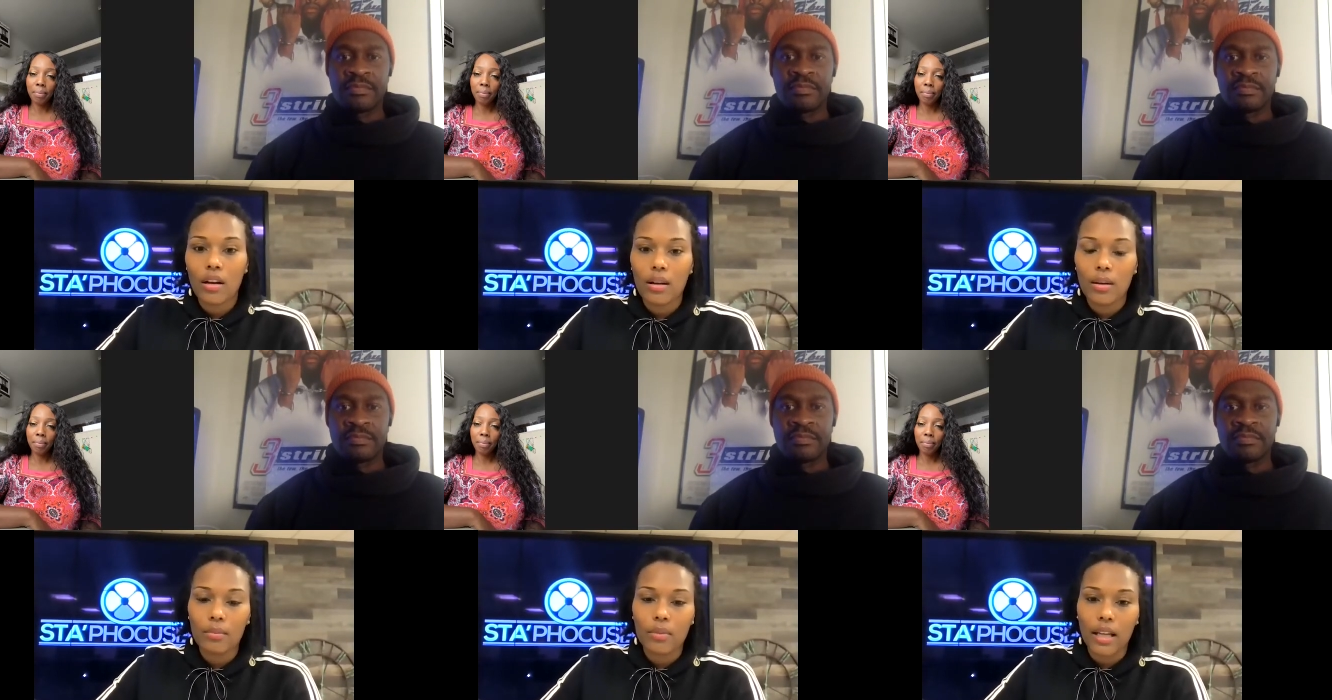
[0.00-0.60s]

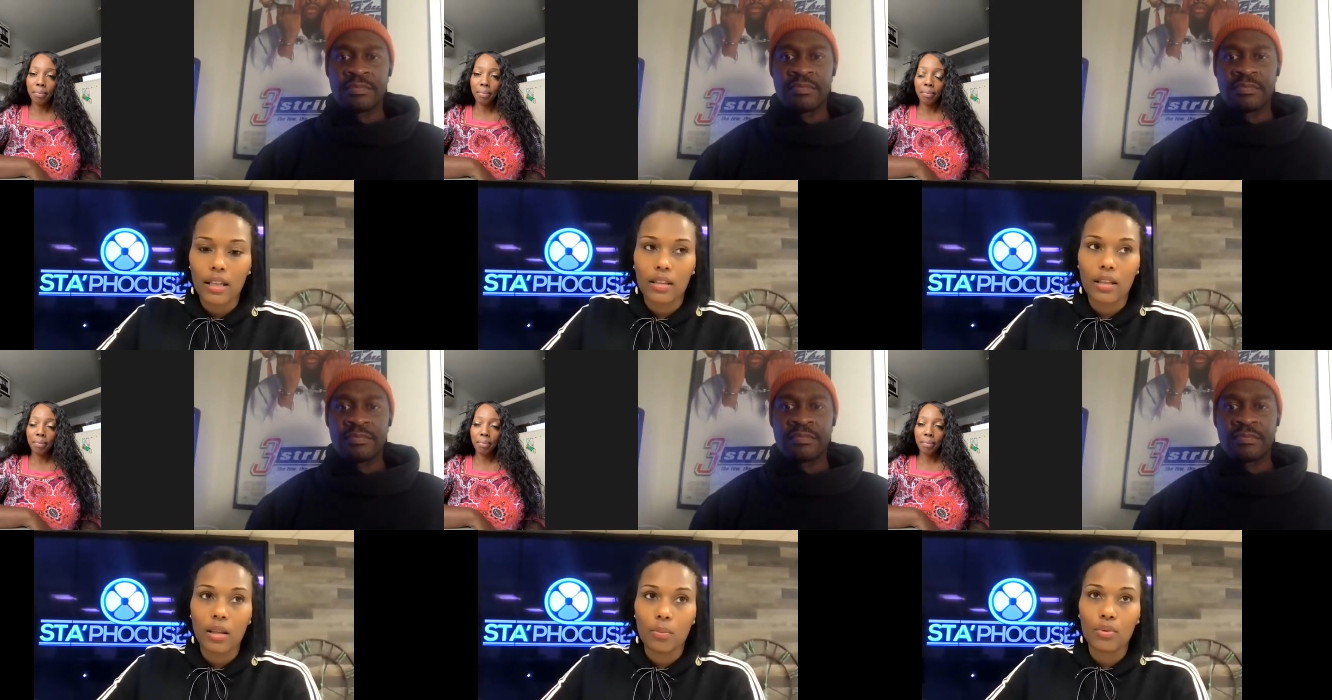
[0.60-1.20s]
Speaker 1: um, that can
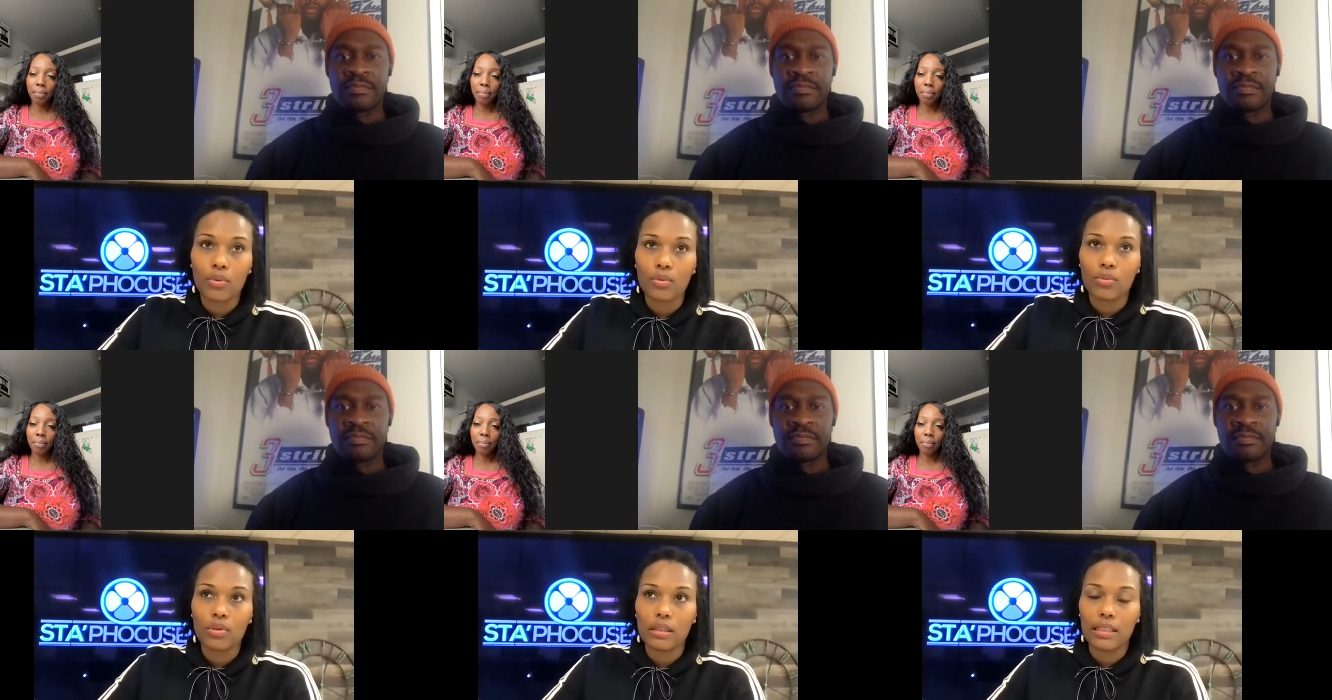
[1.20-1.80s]
keep
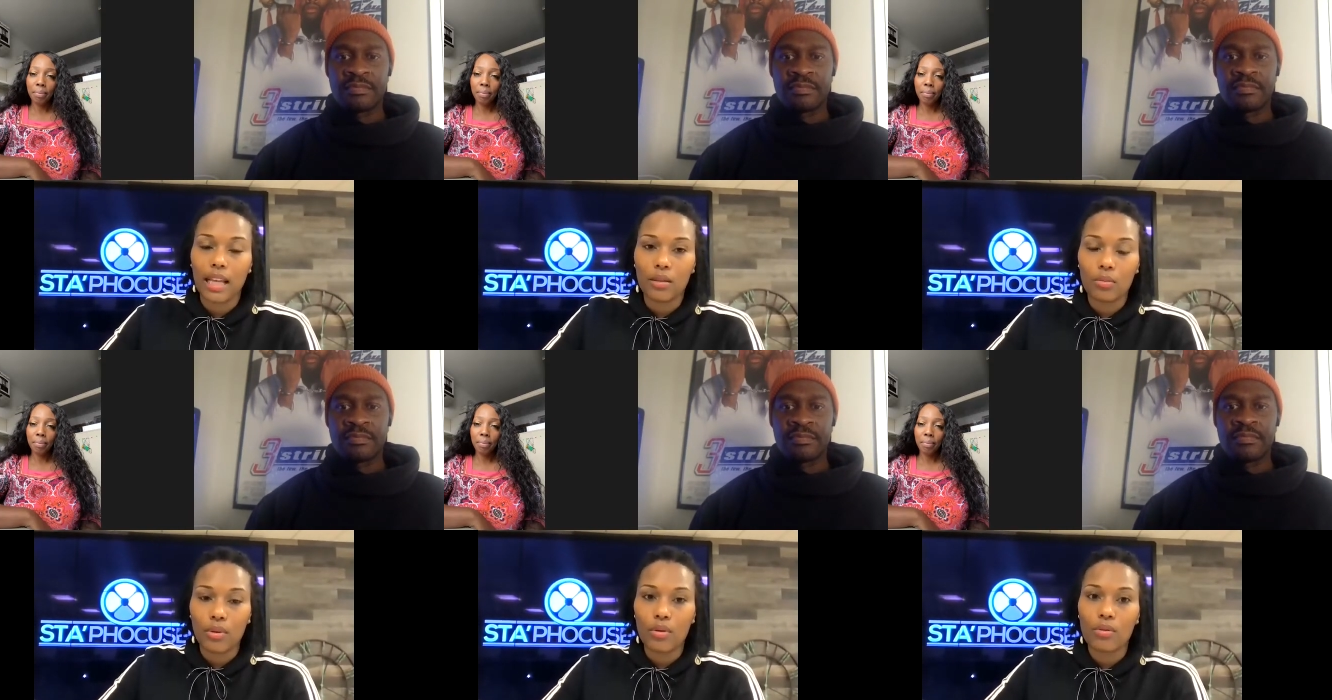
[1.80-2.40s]
you
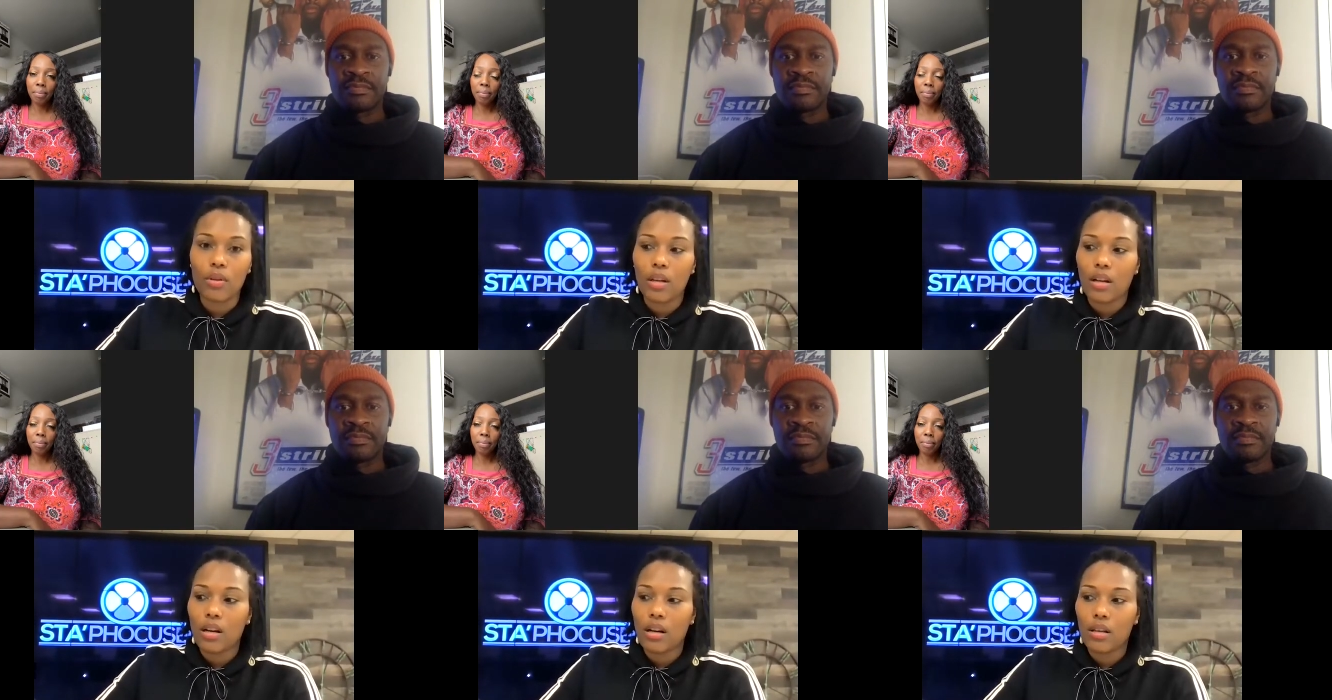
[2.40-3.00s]
sustainable
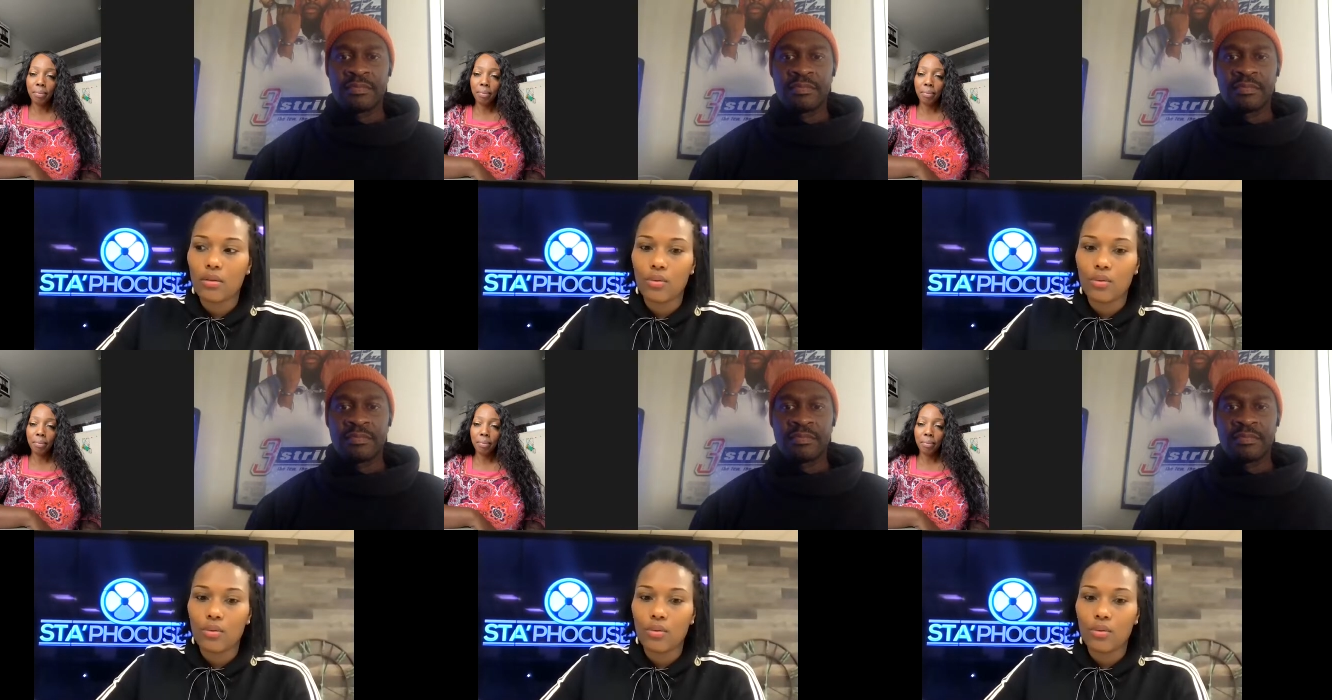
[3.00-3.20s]
uh,